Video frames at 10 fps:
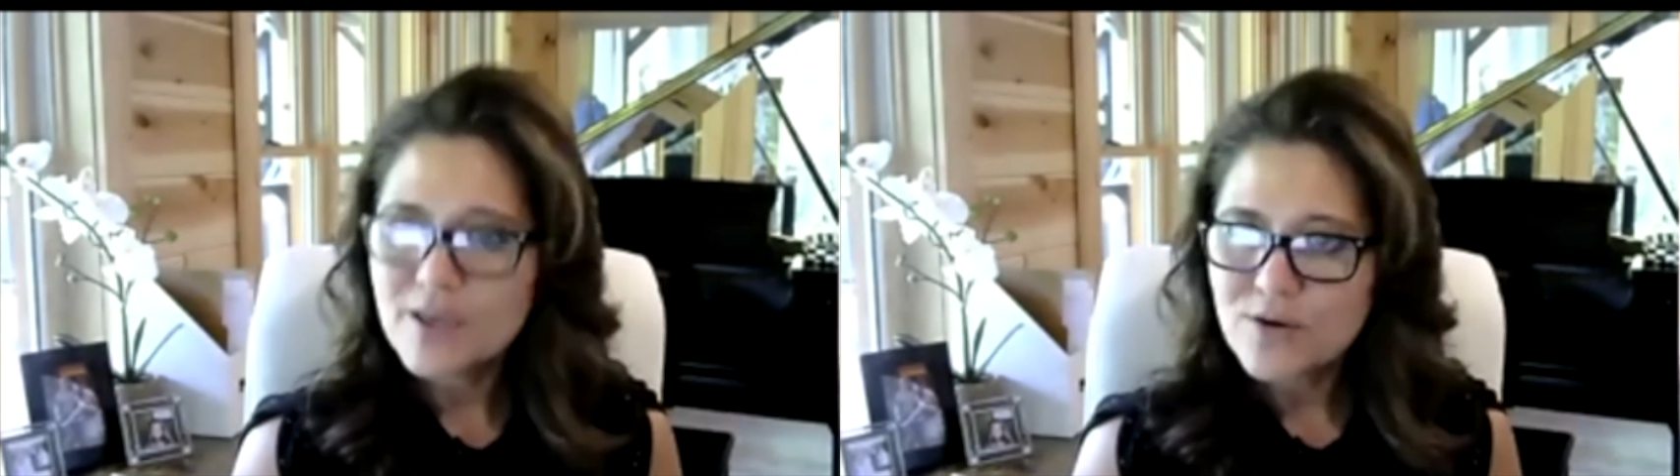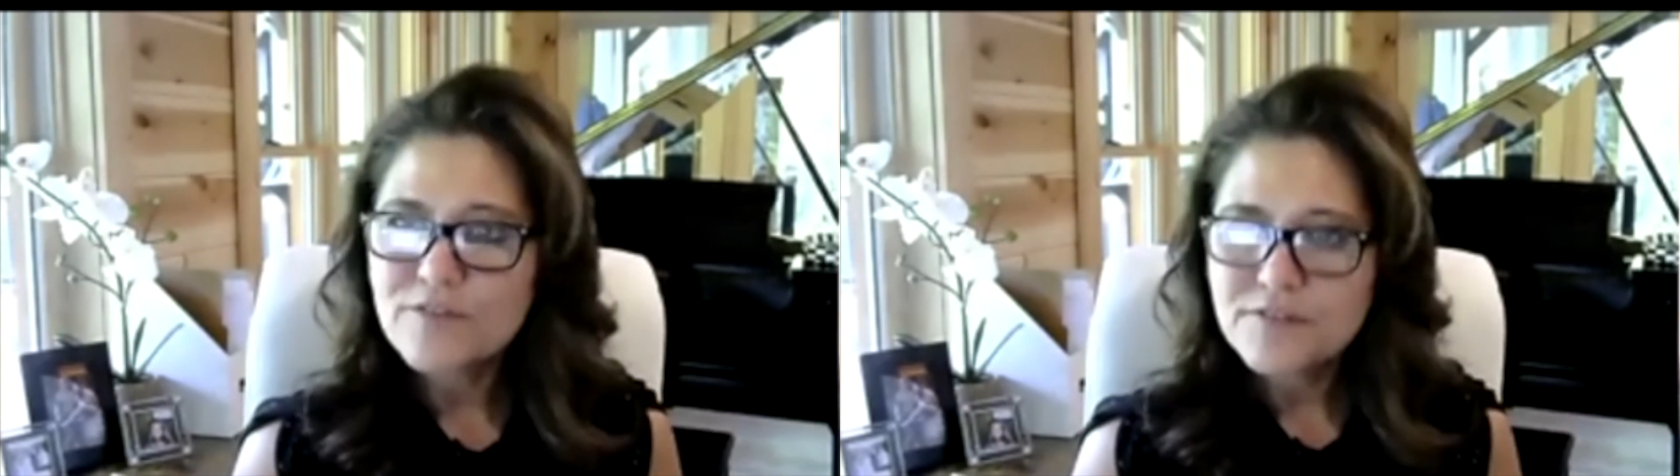
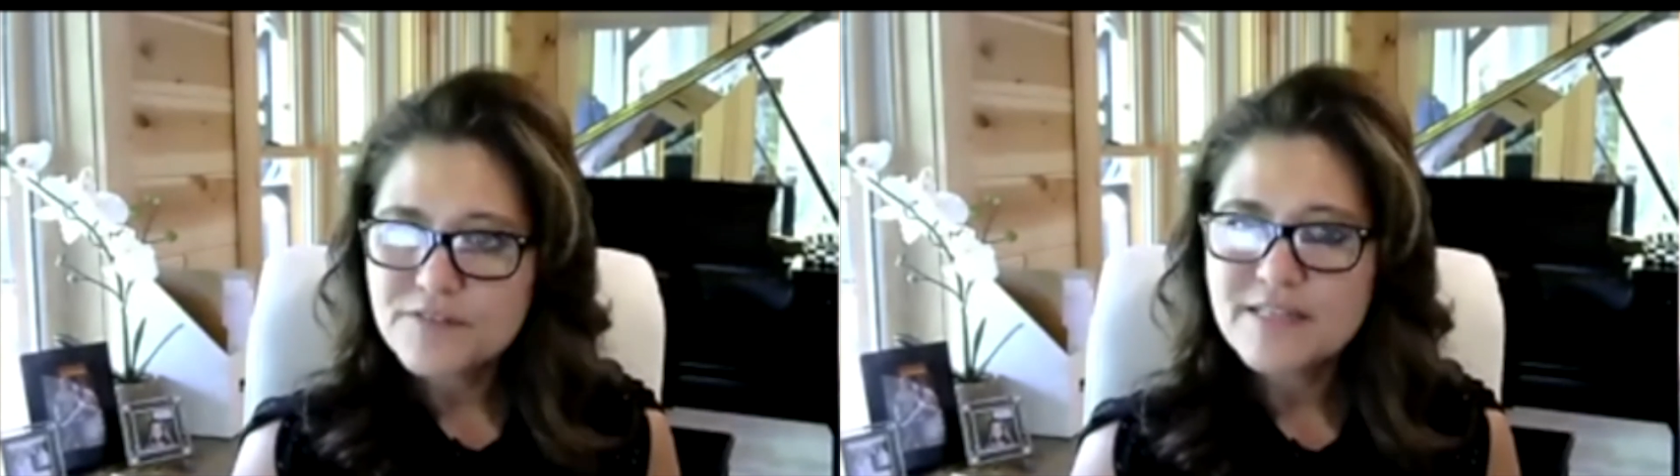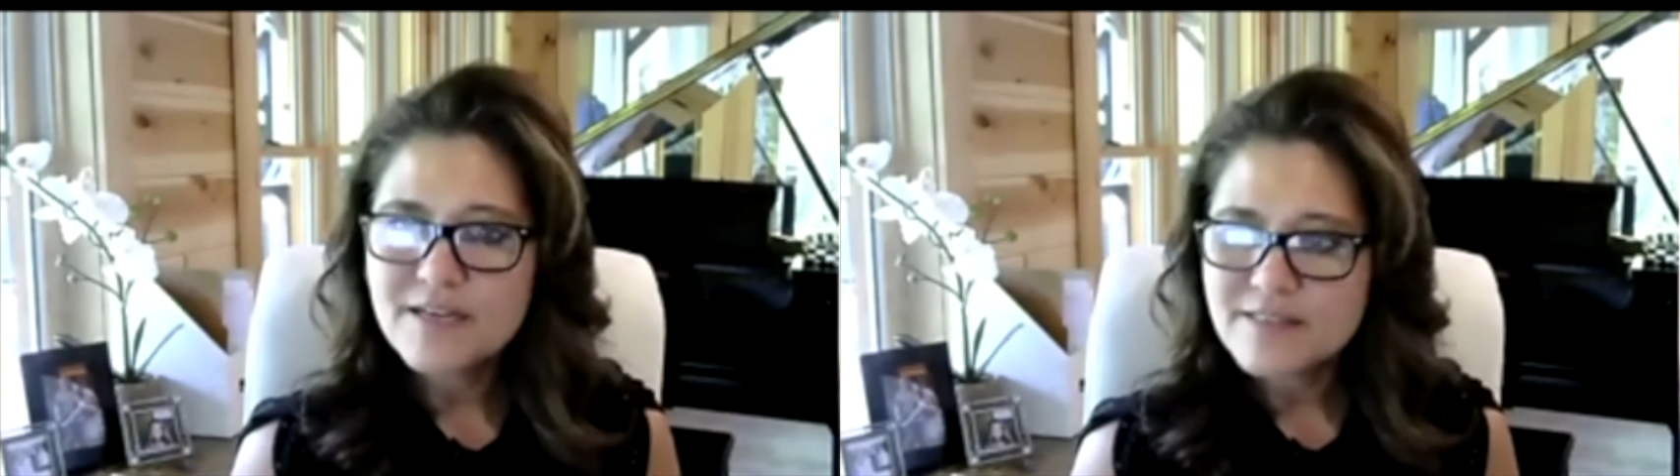
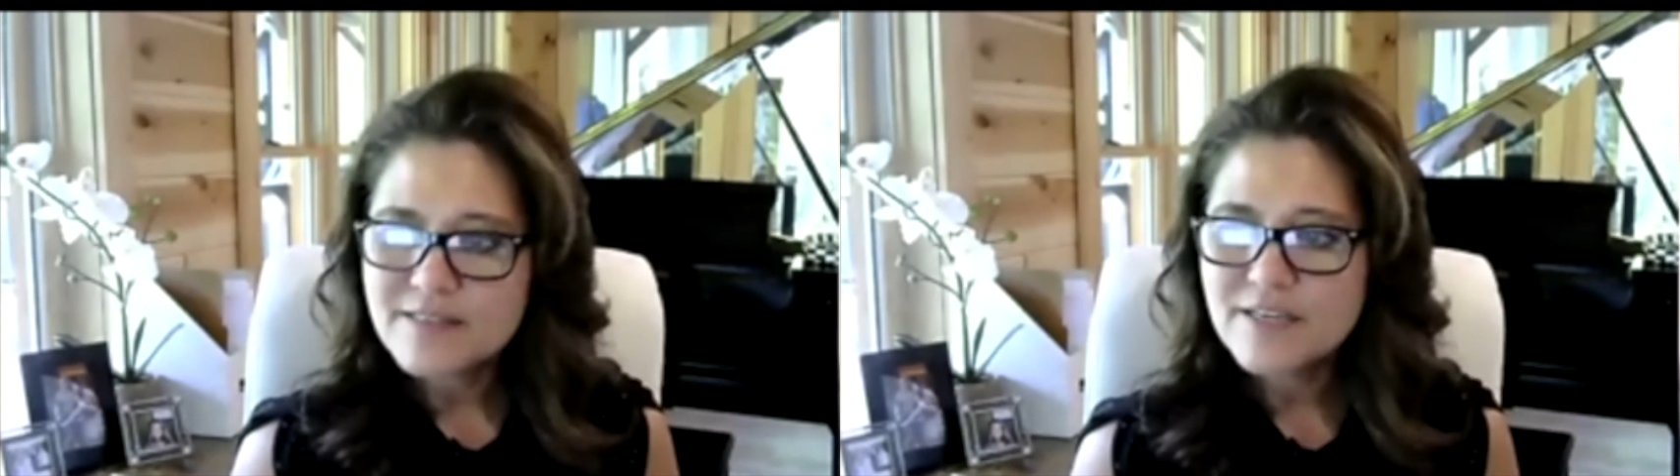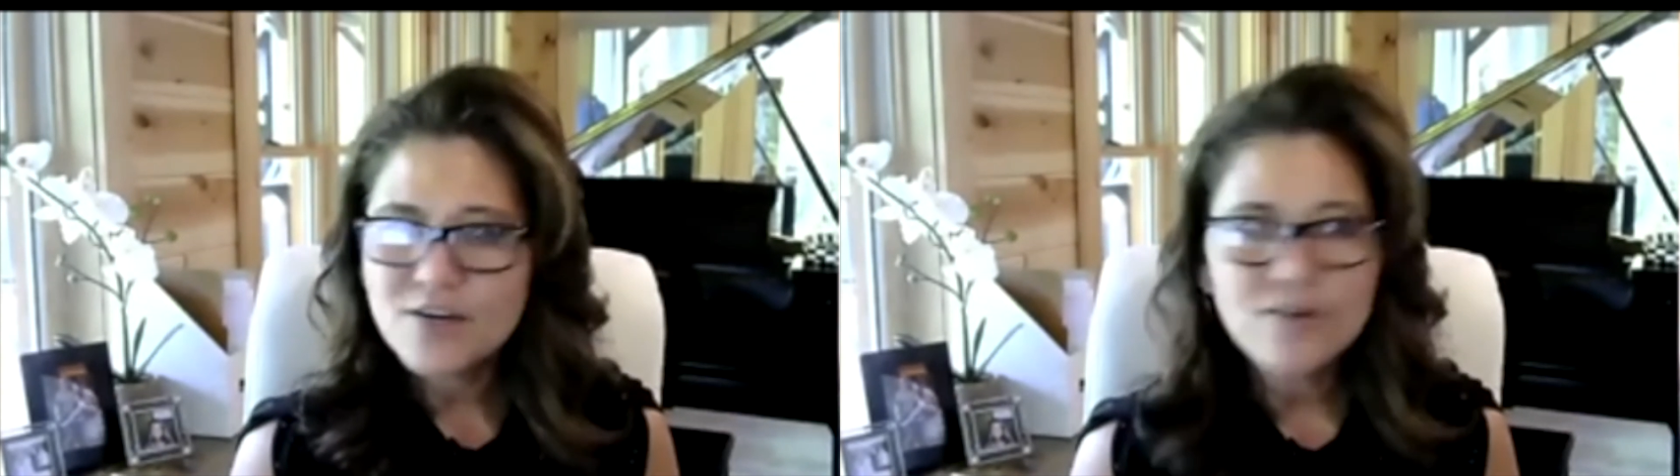50,000 a
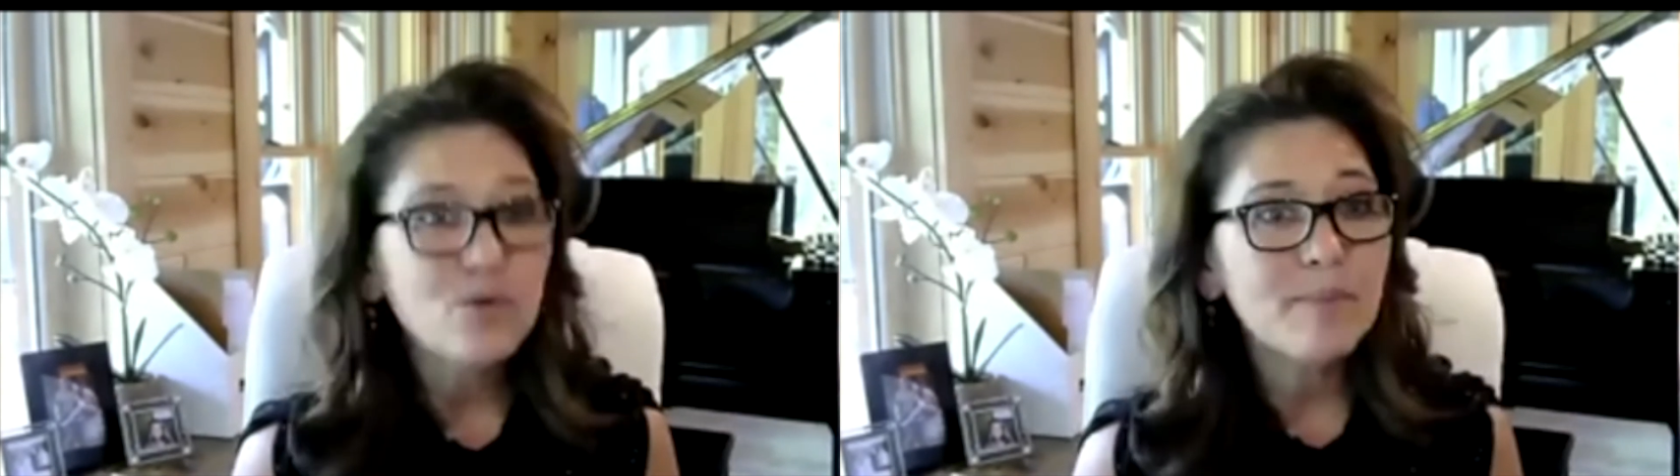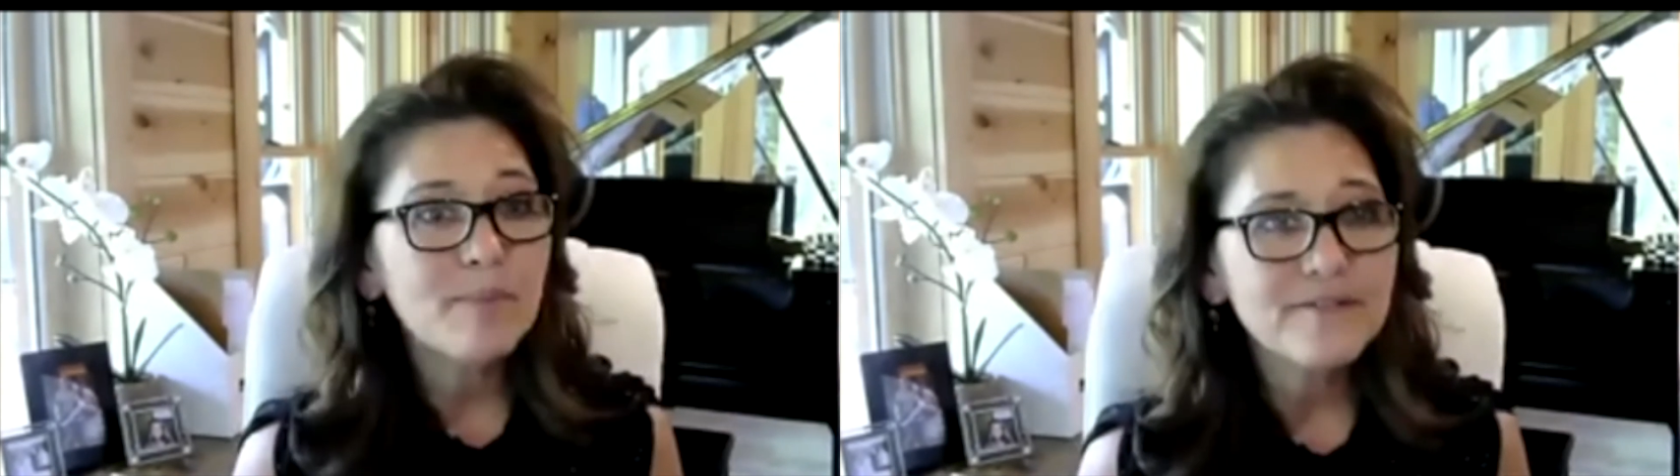year with
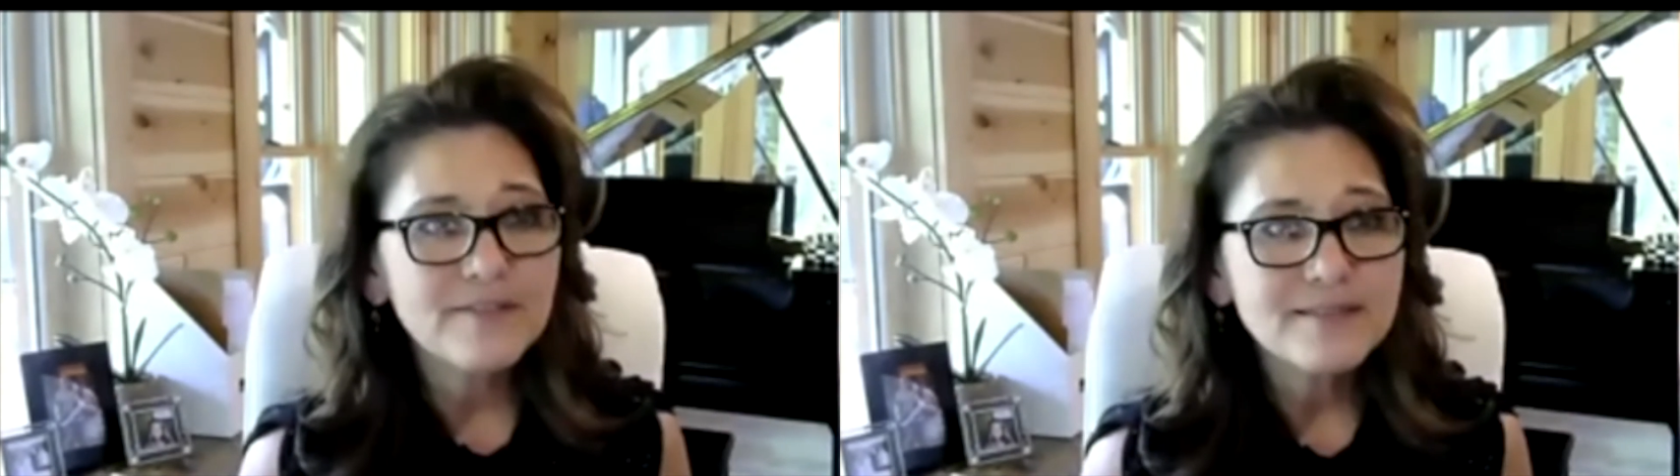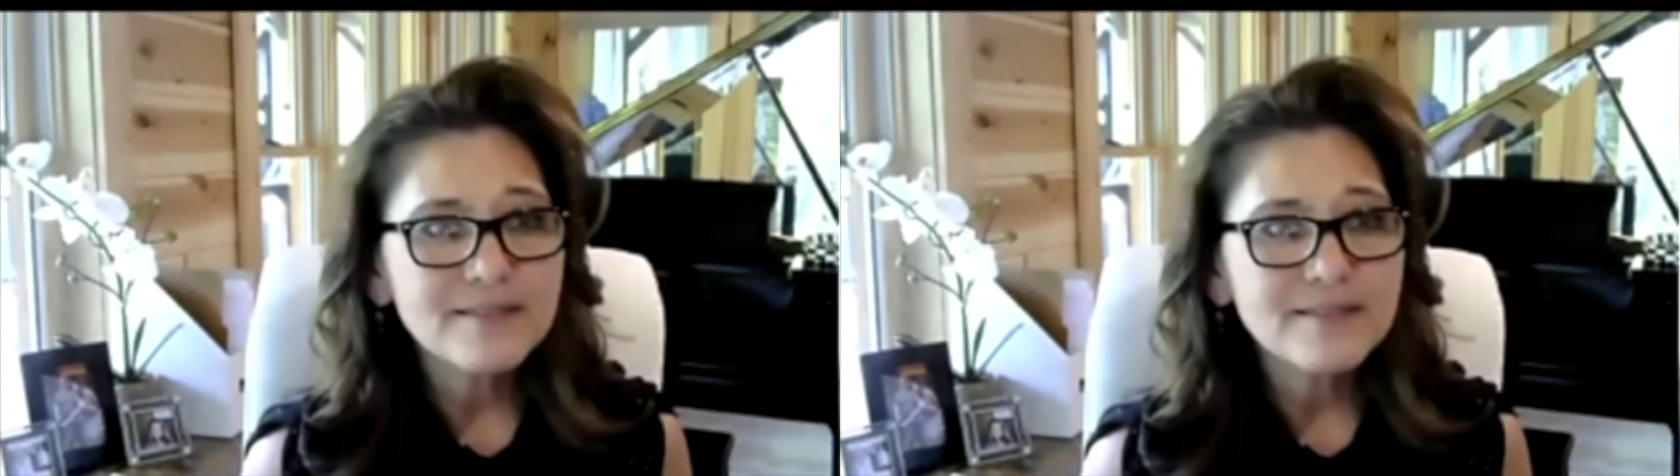benefits.